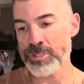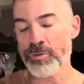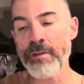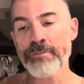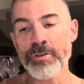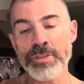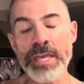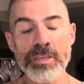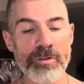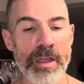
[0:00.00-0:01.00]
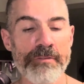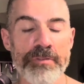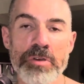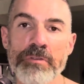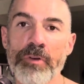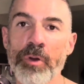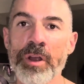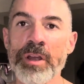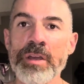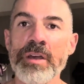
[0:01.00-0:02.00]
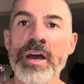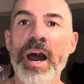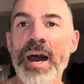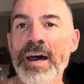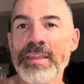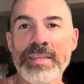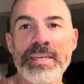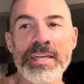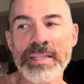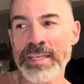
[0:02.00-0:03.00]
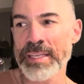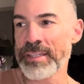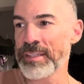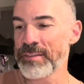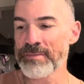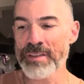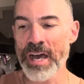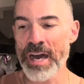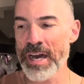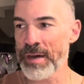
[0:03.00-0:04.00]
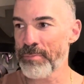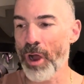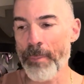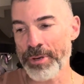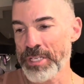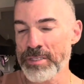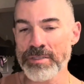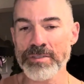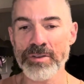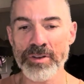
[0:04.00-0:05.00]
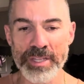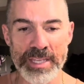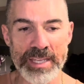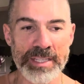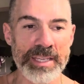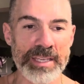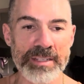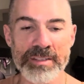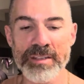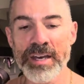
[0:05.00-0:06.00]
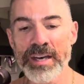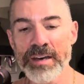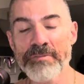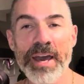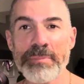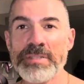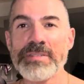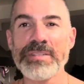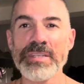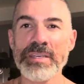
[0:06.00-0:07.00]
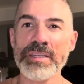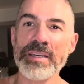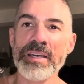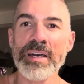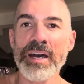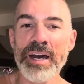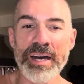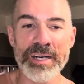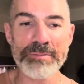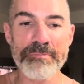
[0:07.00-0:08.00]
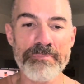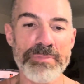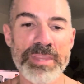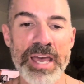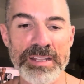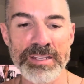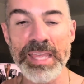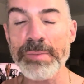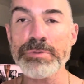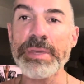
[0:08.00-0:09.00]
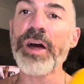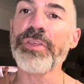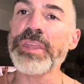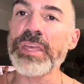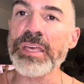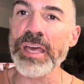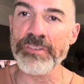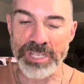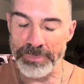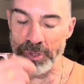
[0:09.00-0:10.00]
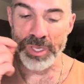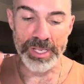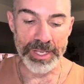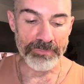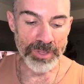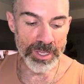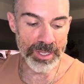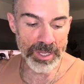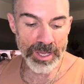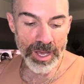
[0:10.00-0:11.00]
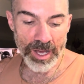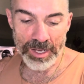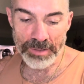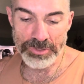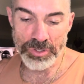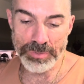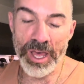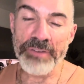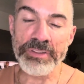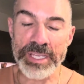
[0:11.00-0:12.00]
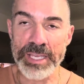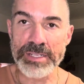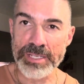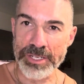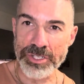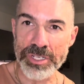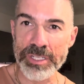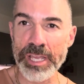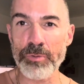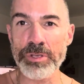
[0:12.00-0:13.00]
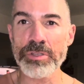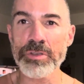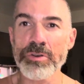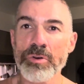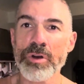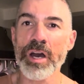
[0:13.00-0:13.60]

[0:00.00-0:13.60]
grapefruit, thank you grapefruit for the healing properties or the healing vitamin C that keeps me healthy every time you eat it. So it's about having like intention, like when you